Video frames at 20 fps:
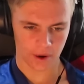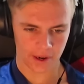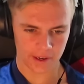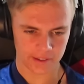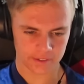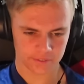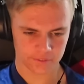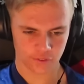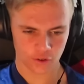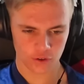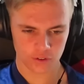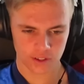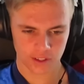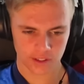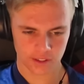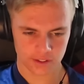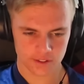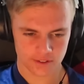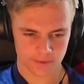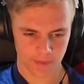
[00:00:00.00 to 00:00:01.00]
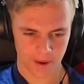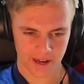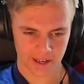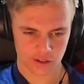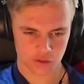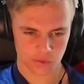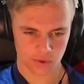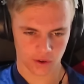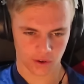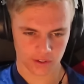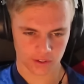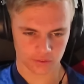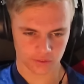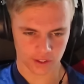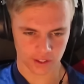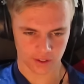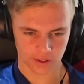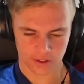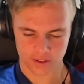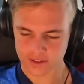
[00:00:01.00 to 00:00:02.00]
and Ferdinand in this pack as well, I didn't
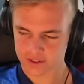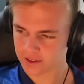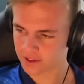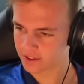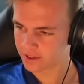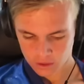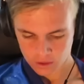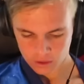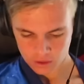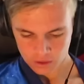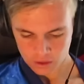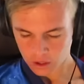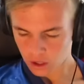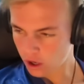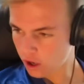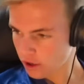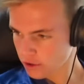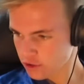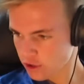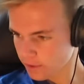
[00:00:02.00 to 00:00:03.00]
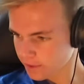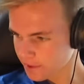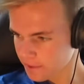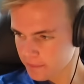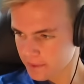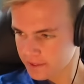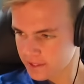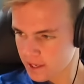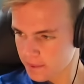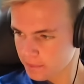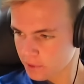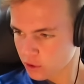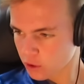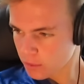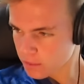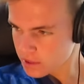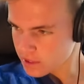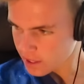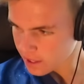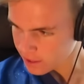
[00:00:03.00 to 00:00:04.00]
realise. Oh, stop giving me a team in the
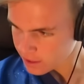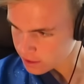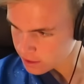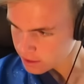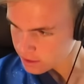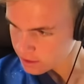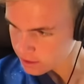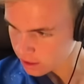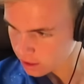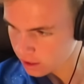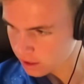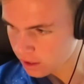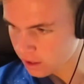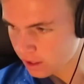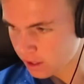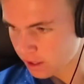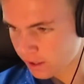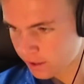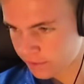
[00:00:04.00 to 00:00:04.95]
group stages, oh.